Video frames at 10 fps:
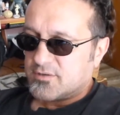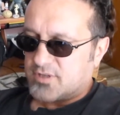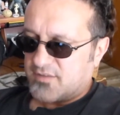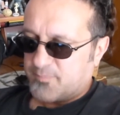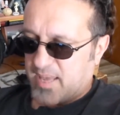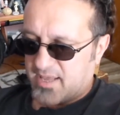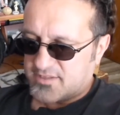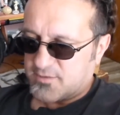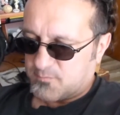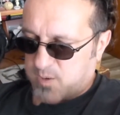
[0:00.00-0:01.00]
So they have
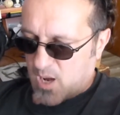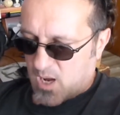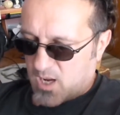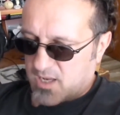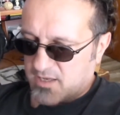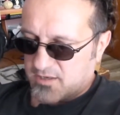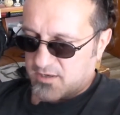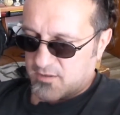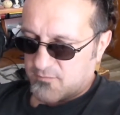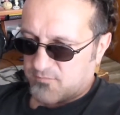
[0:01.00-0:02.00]
pants that fly,
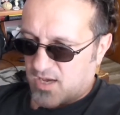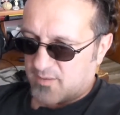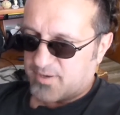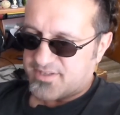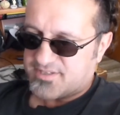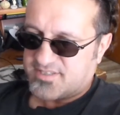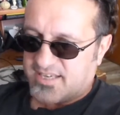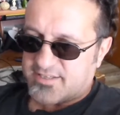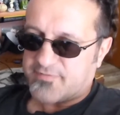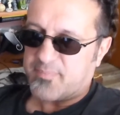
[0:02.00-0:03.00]
and they're flying by the
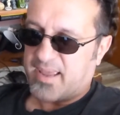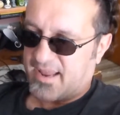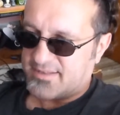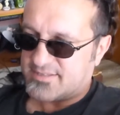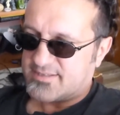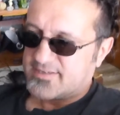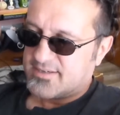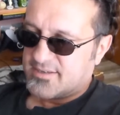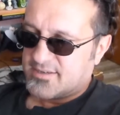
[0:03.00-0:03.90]
seat of the pants.